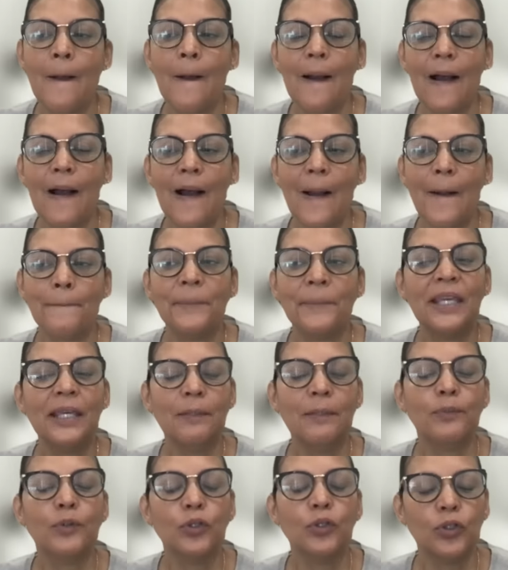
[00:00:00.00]
uh,
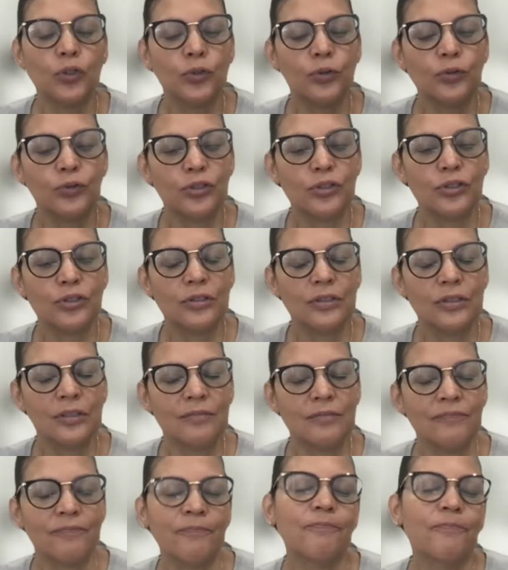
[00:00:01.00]
people,
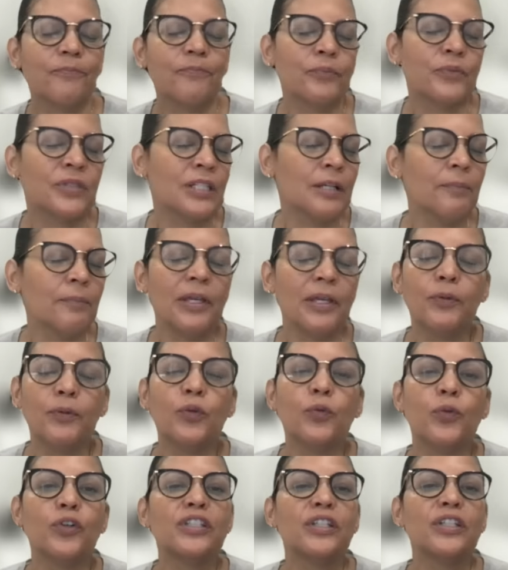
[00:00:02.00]
some
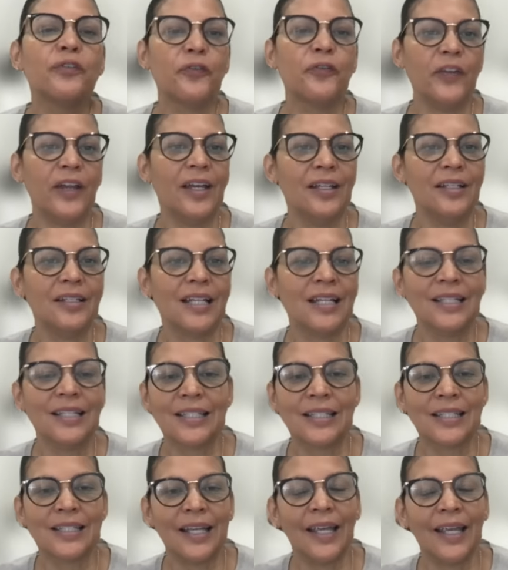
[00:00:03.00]
people will defend
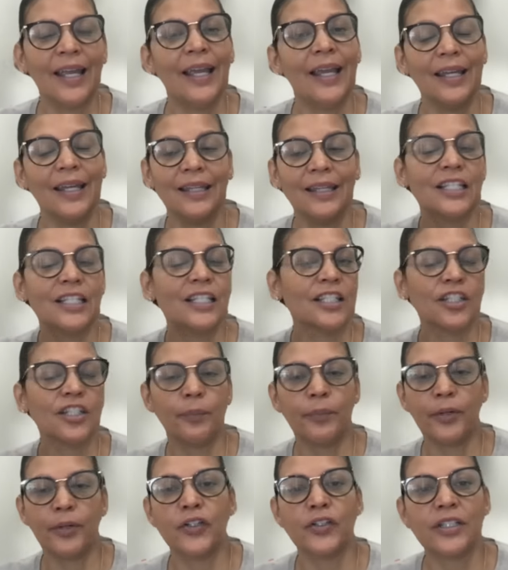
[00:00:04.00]
and say, hey, this is a
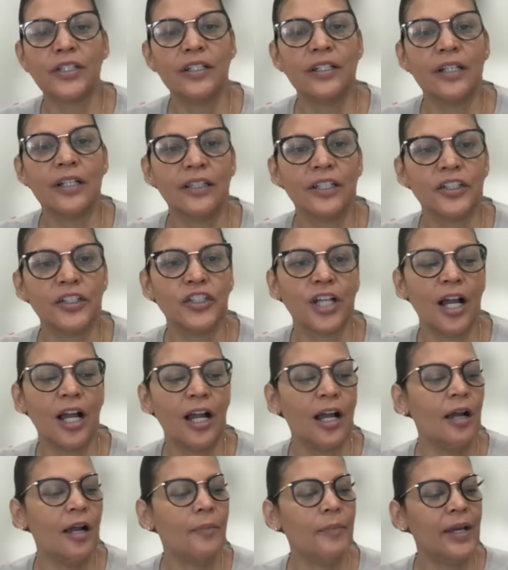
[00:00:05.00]
person at their
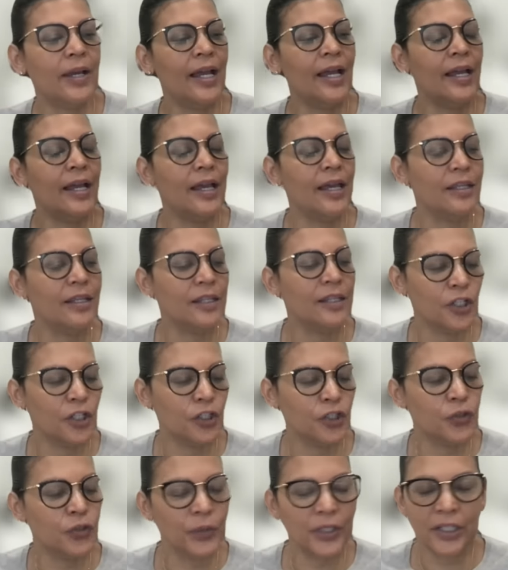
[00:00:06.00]
job and
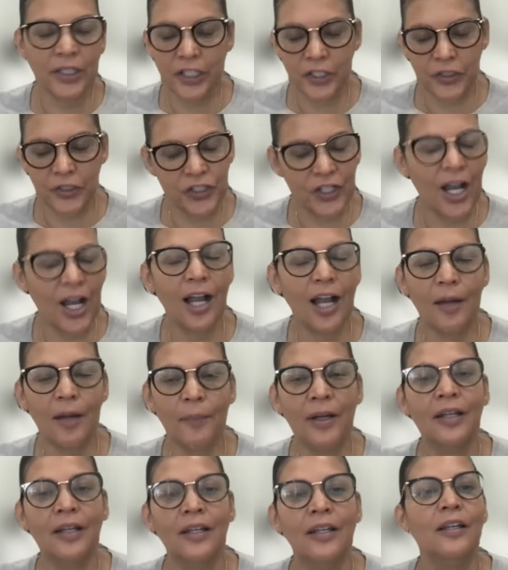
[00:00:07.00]
they're doing their
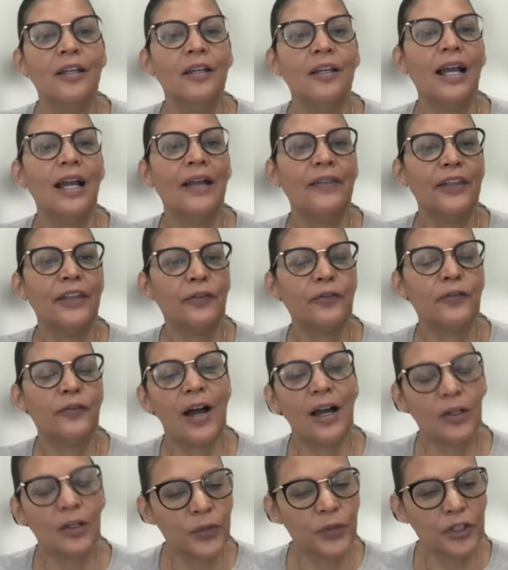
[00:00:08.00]
job and they're
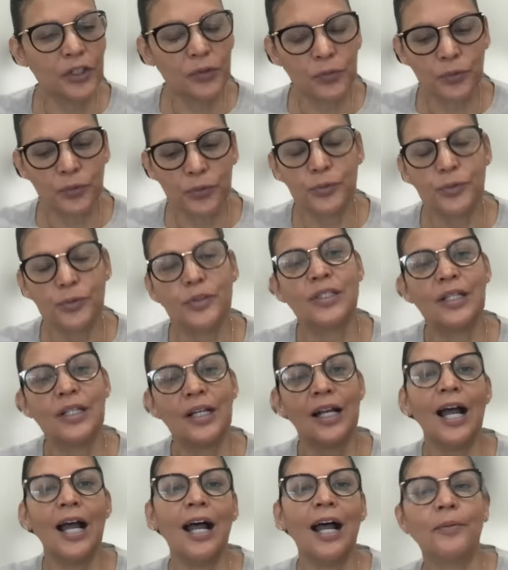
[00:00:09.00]
following the rules. The
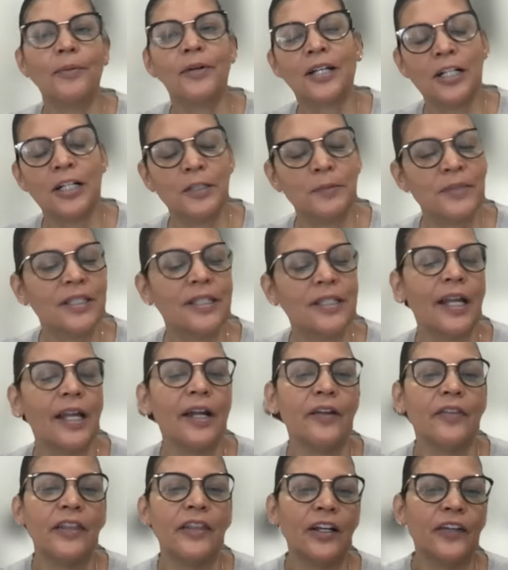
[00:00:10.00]
cop comes
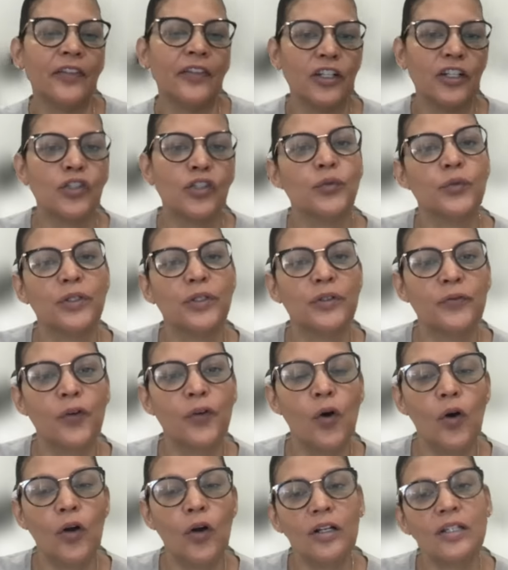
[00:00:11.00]
there, they're there to
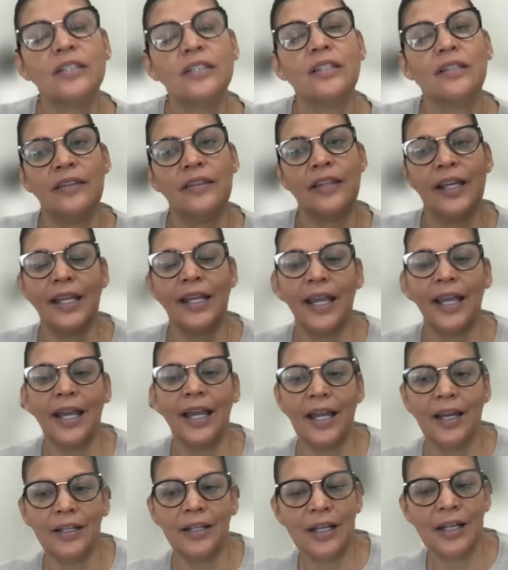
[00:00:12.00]
enforce. They
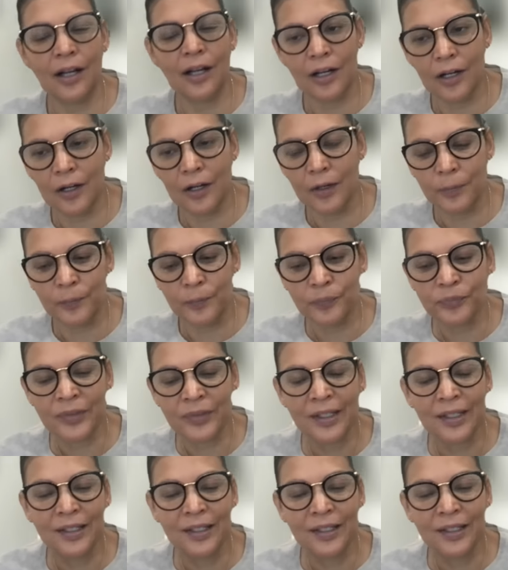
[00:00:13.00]
can't, um,